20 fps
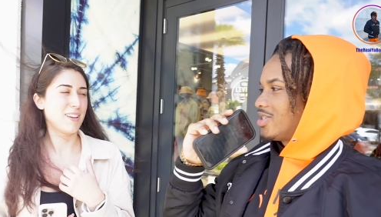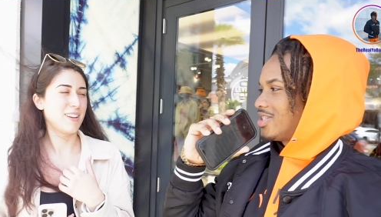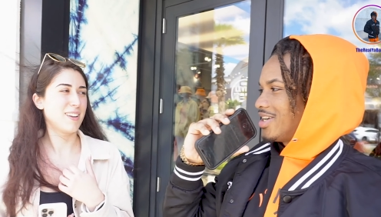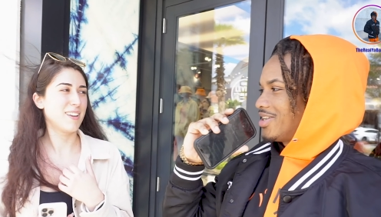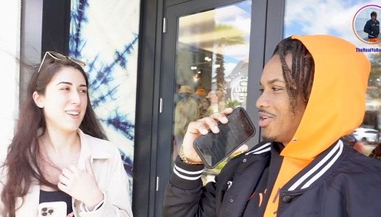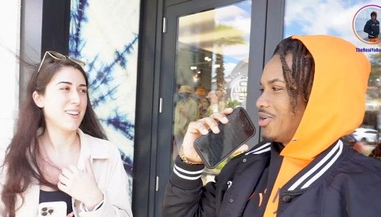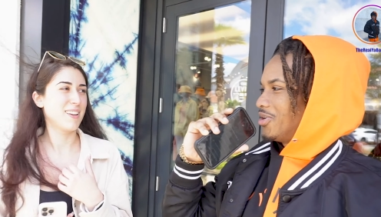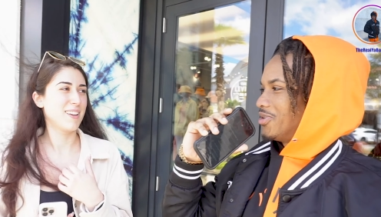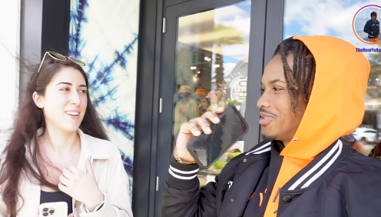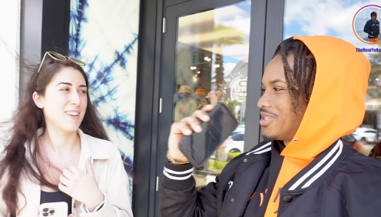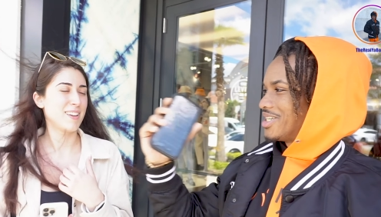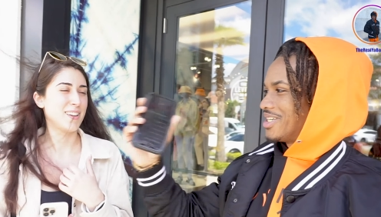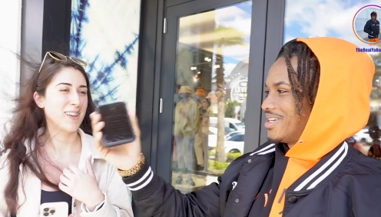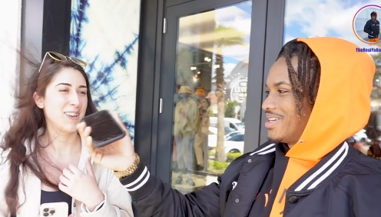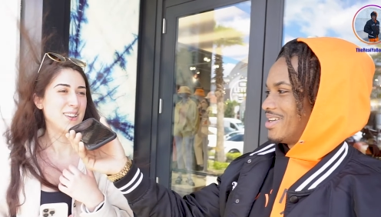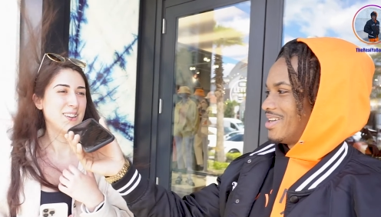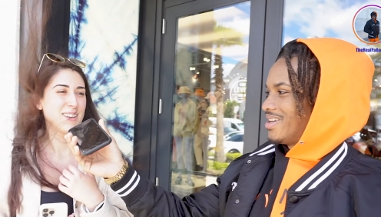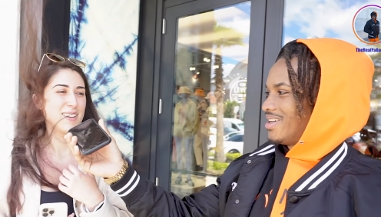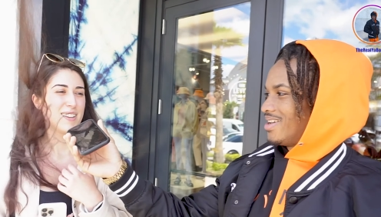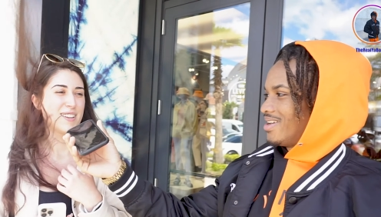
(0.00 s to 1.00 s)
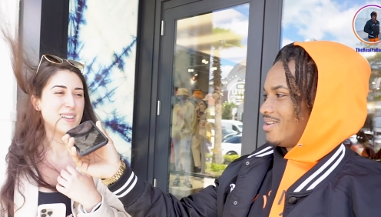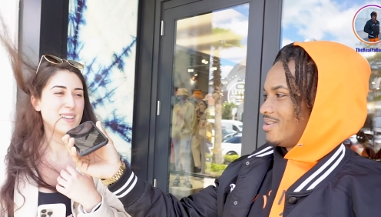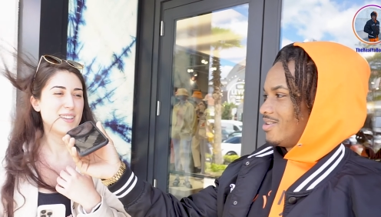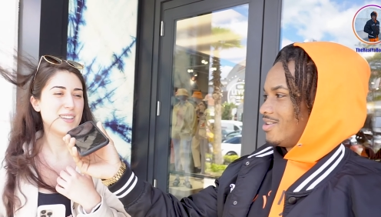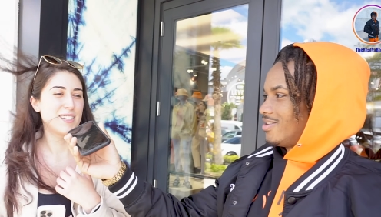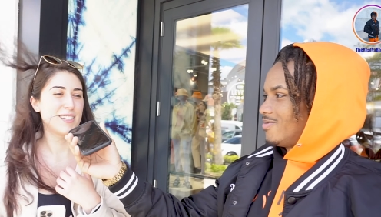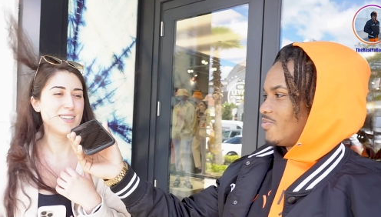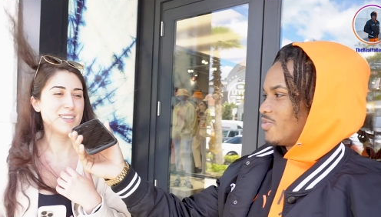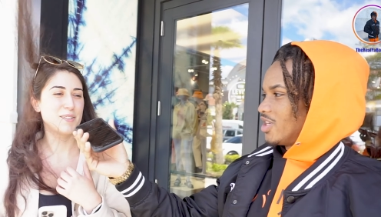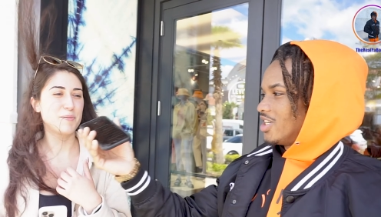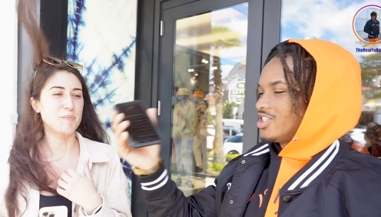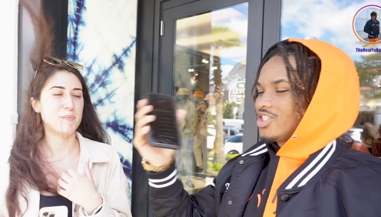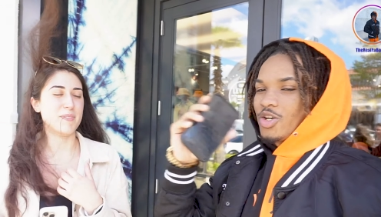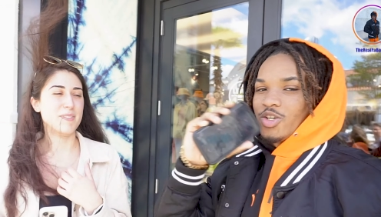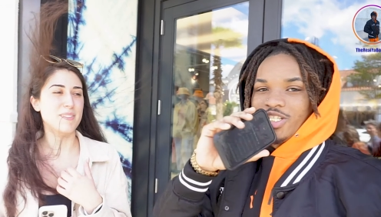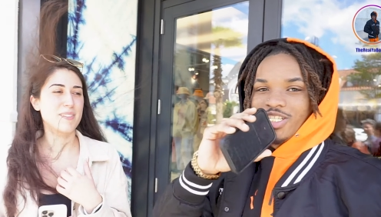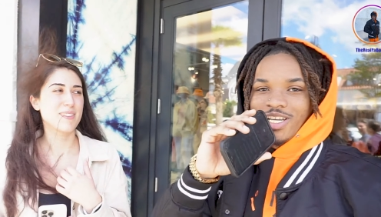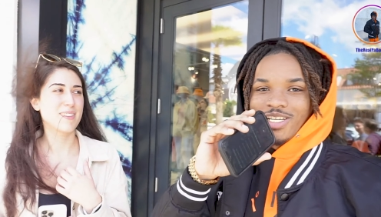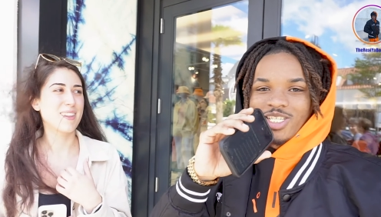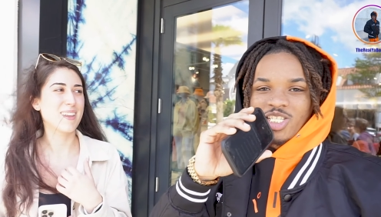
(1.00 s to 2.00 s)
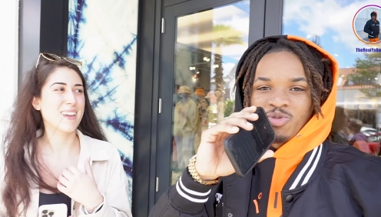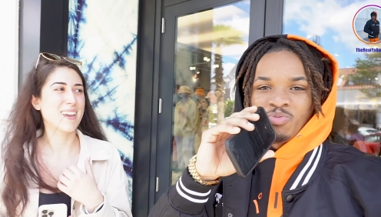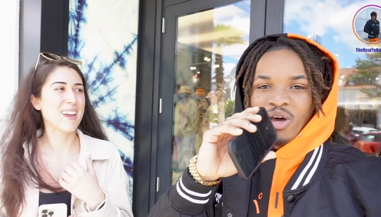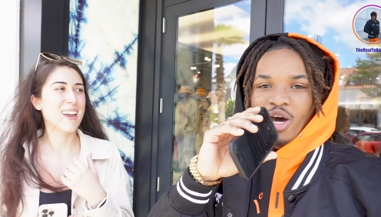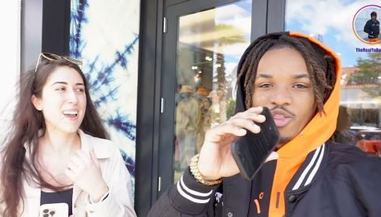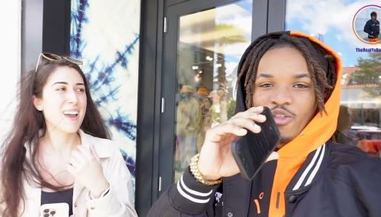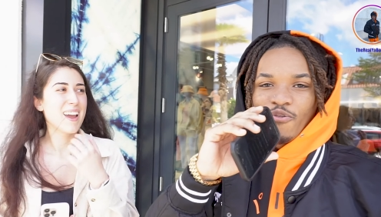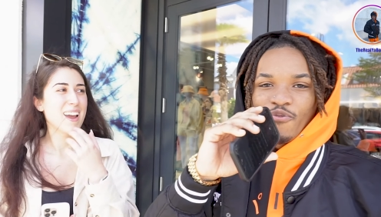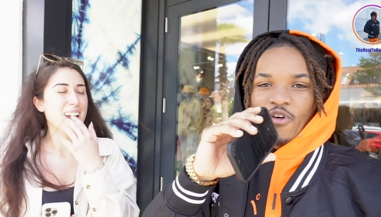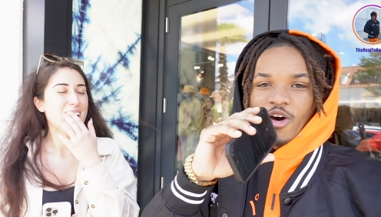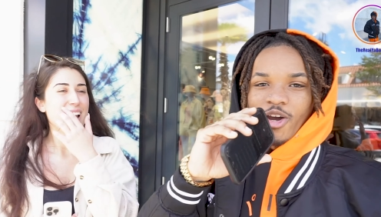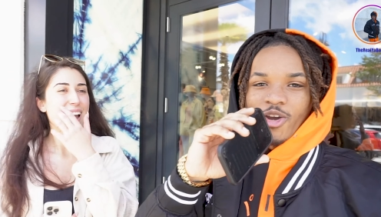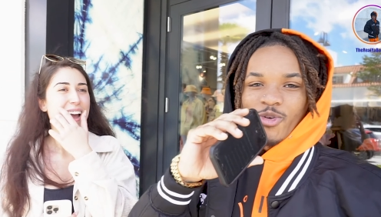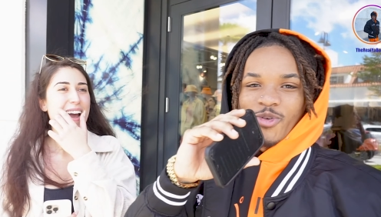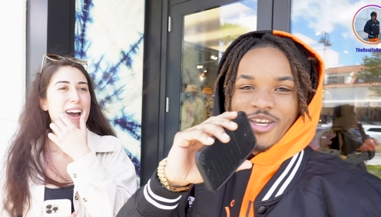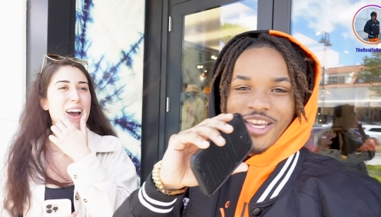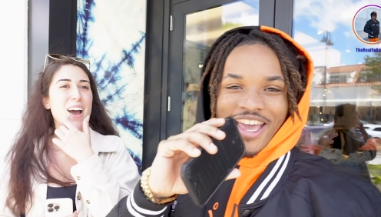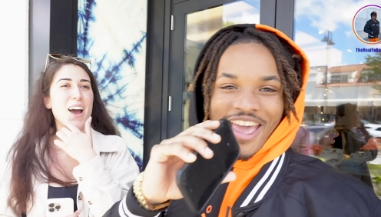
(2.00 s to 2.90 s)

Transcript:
Speaker 1: you say nose? So she can smell the fuckery.